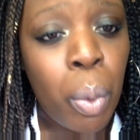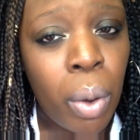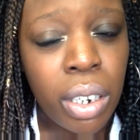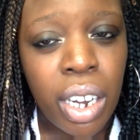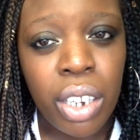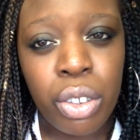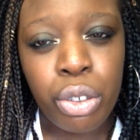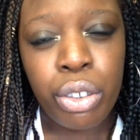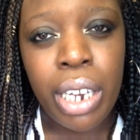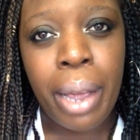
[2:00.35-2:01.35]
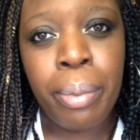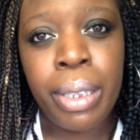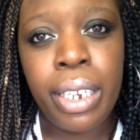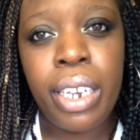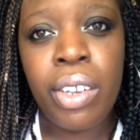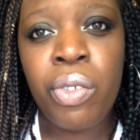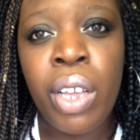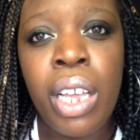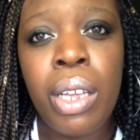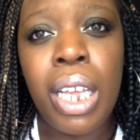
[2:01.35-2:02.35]
one country, I believe,
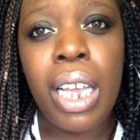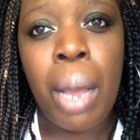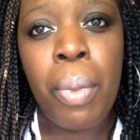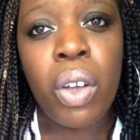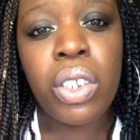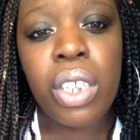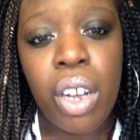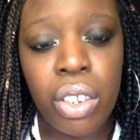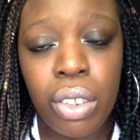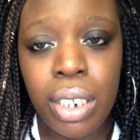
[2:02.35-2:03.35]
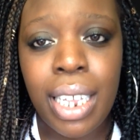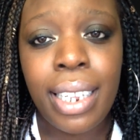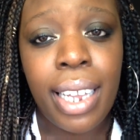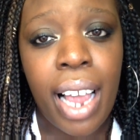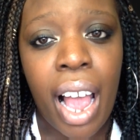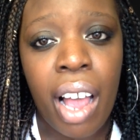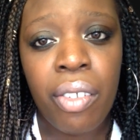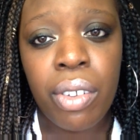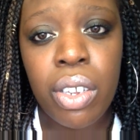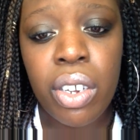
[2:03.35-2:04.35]
amongst the countries that they
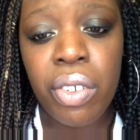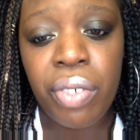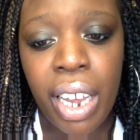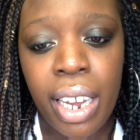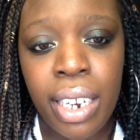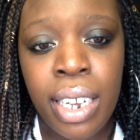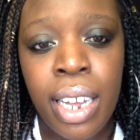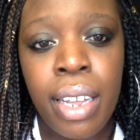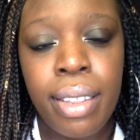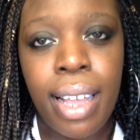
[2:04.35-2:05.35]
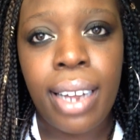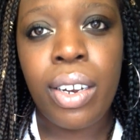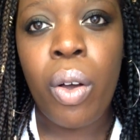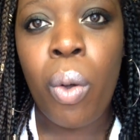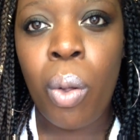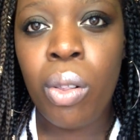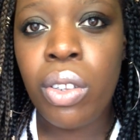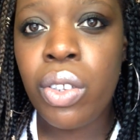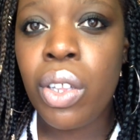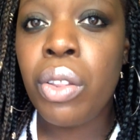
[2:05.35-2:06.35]
have surveyed, that
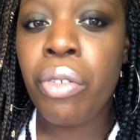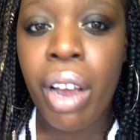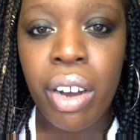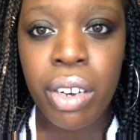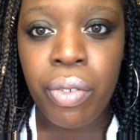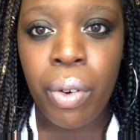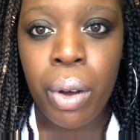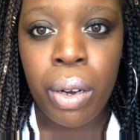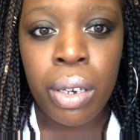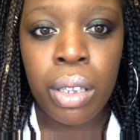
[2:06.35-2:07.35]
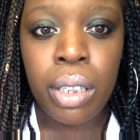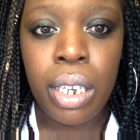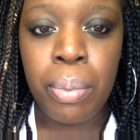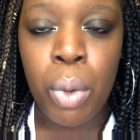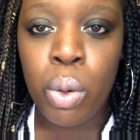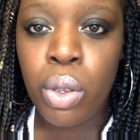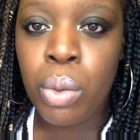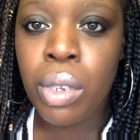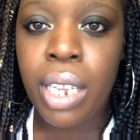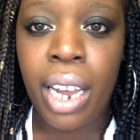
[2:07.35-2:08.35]
holds the record for the most
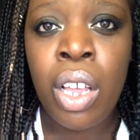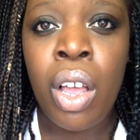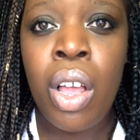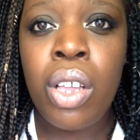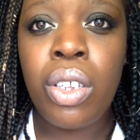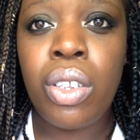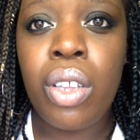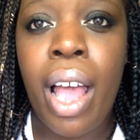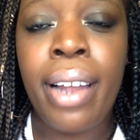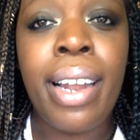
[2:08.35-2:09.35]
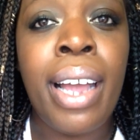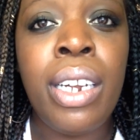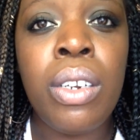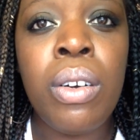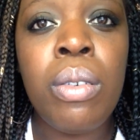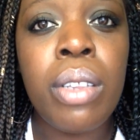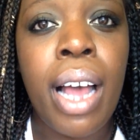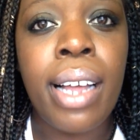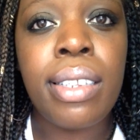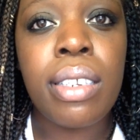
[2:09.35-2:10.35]
suicide. And I know
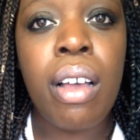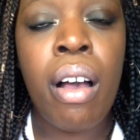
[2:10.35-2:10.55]
that